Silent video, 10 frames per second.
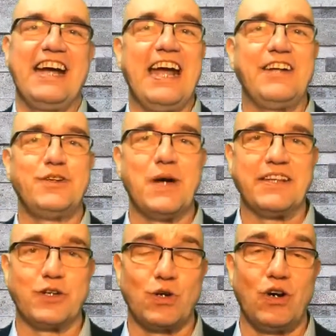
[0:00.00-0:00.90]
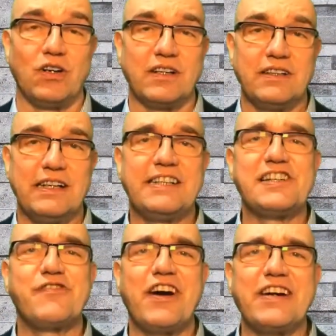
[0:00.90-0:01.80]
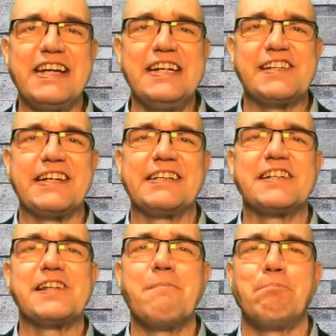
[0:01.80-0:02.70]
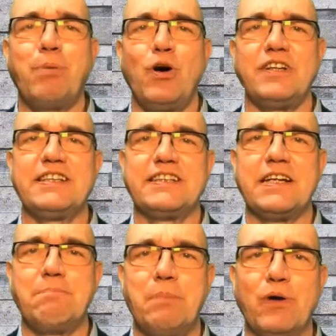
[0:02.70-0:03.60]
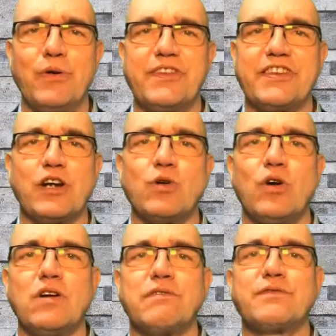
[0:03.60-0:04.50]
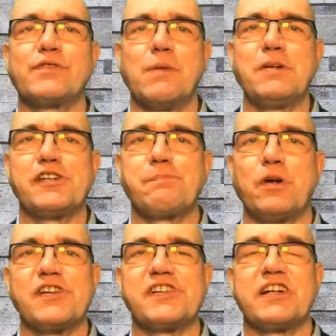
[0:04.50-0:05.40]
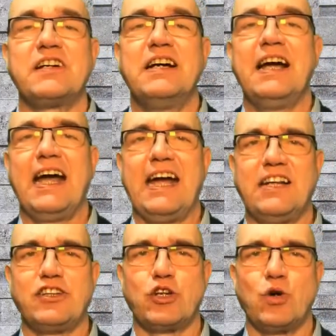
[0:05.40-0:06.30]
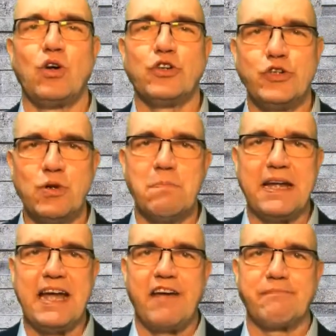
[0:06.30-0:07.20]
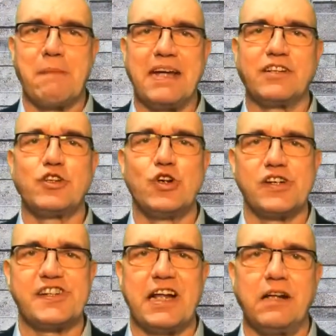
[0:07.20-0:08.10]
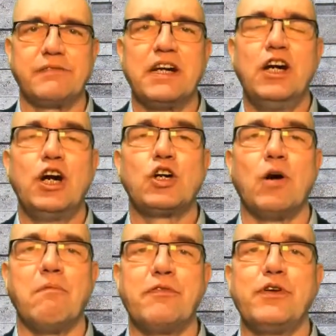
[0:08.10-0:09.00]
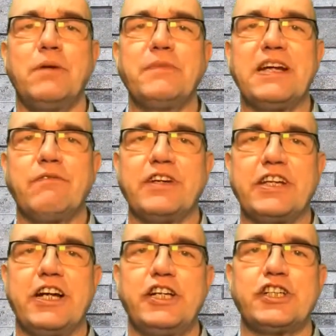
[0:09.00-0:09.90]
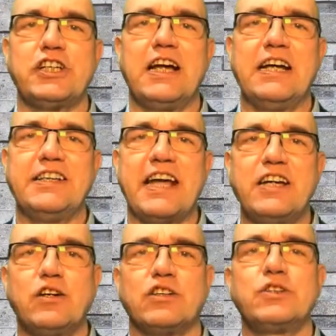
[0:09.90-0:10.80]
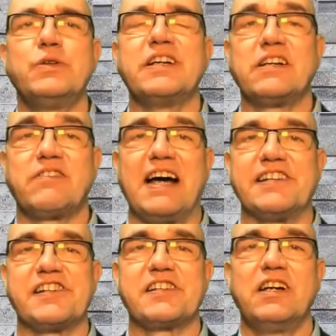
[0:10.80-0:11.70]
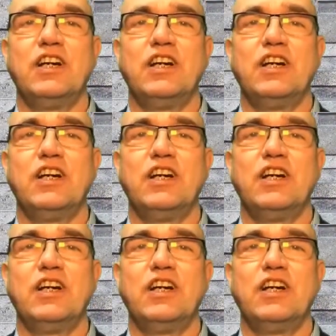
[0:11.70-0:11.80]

And you end the call. It is very easy. It is important that both the call from your sponsor and the call you may have made yourself confirm the invitation a day or two in advance.